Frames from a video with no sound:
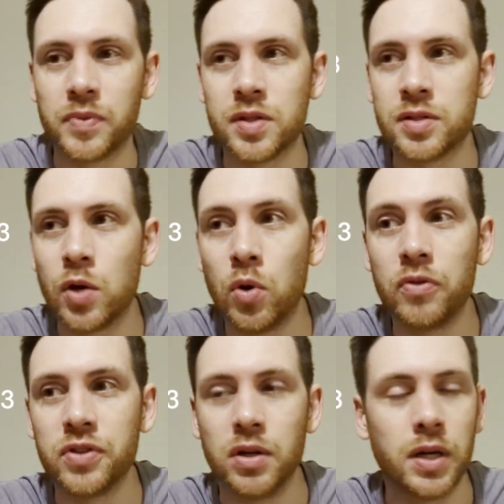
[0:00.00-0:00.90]
so
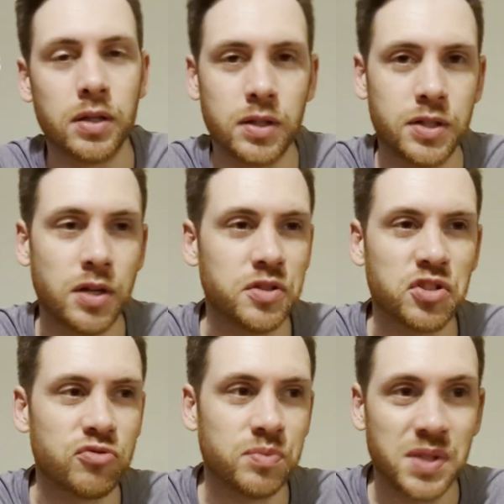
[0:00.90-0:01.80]
often, like, you know,
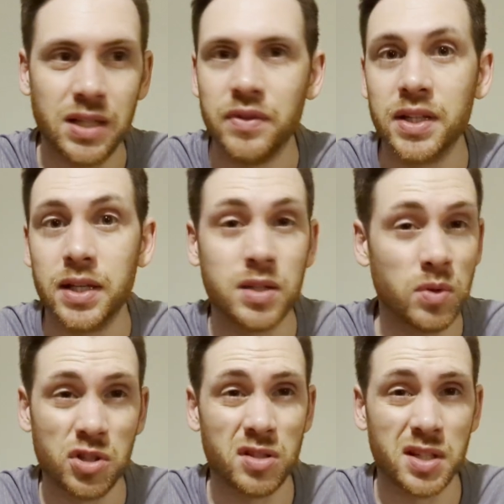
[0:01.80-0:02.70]
just DVDs, it
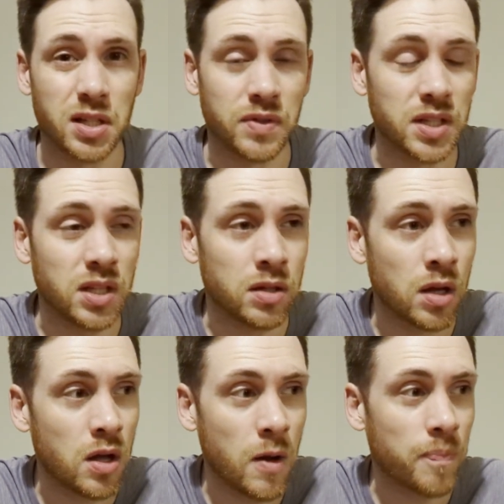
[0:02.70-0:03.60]
was just a DVD.
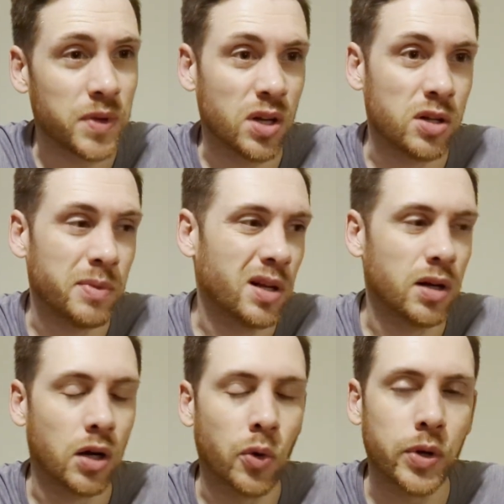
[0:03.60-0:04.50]
They'd only be like
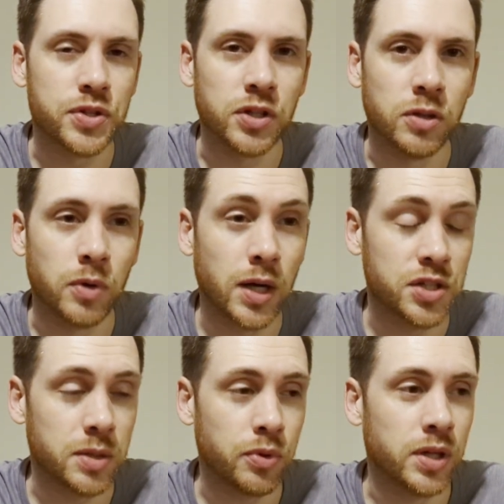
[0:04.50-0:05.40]
a quid or two, but I
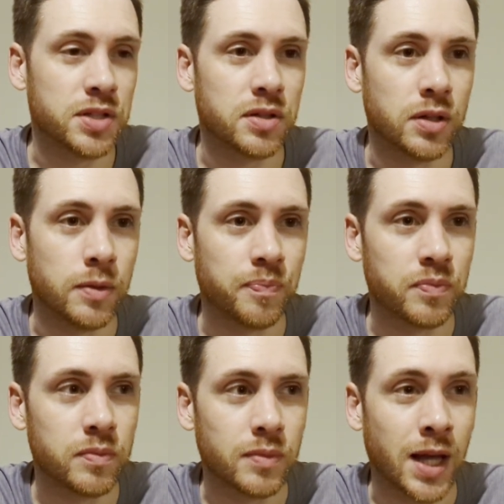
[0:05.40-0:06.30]
actually put it into the
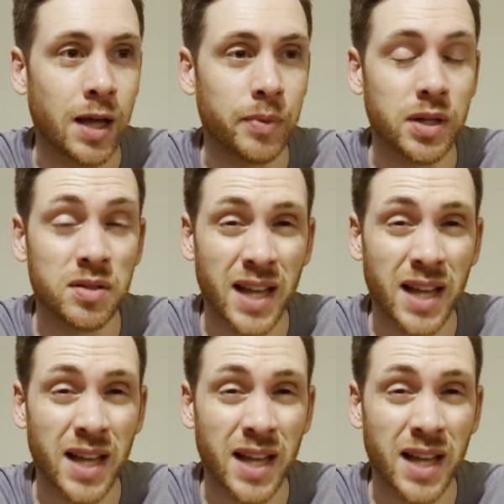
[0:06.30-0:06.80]
app and it